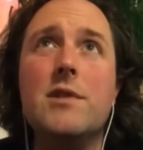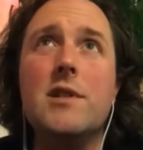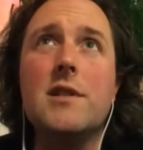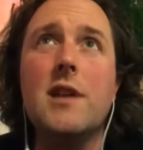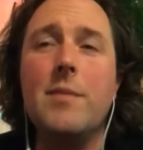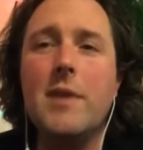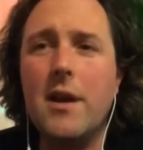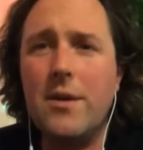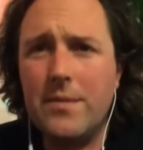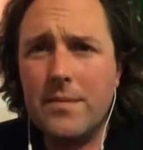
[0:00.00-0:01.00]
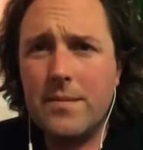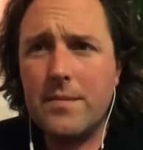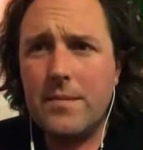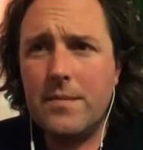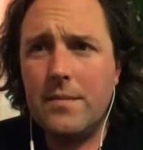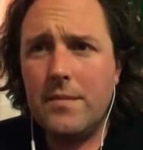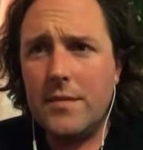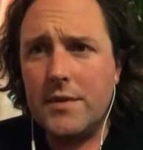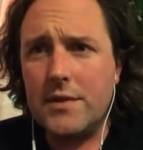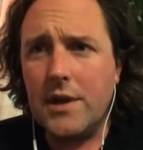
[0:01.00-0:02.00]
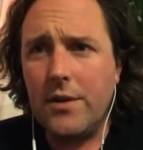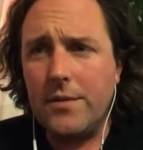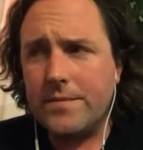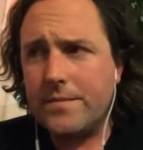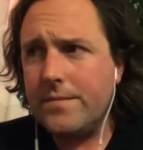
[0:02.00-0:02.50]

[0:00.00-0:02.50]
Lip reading: just coming out. So,